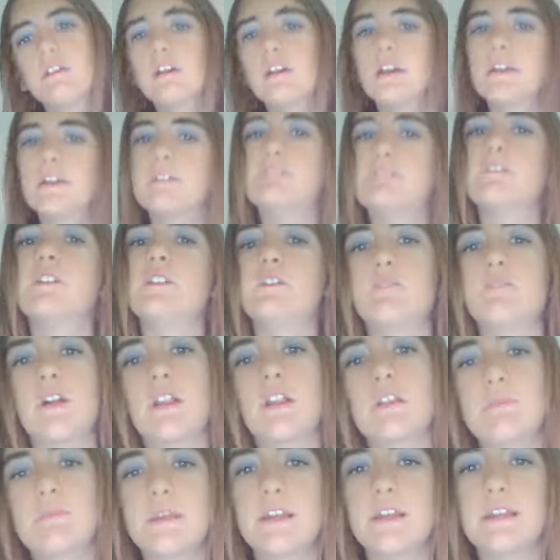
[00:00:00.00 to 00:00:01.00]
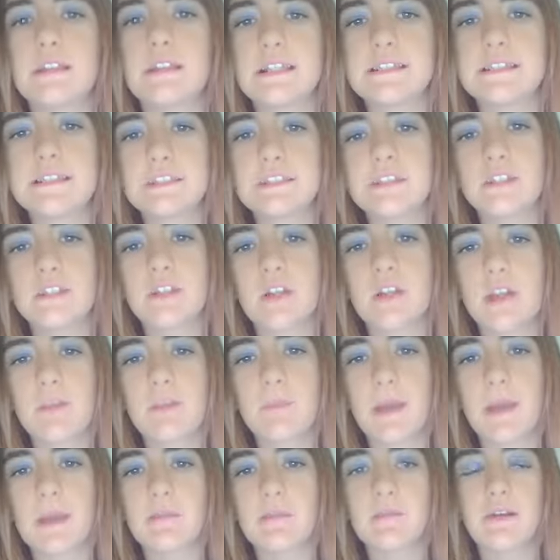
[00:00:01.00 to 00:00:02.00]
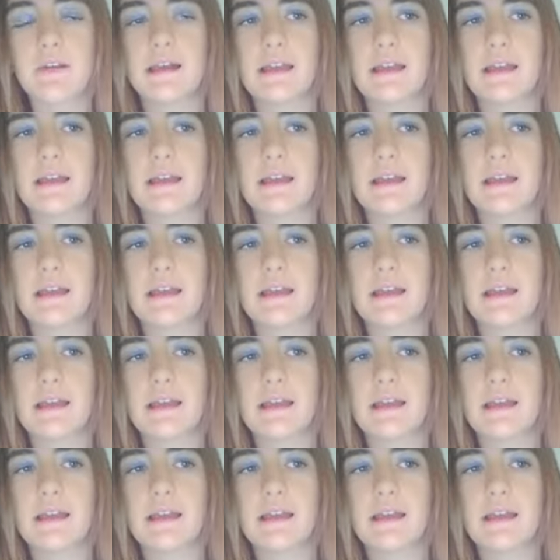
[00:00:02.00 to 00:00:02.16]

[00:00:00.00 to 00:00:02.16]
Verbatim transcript: if you follow me on Instagram, I will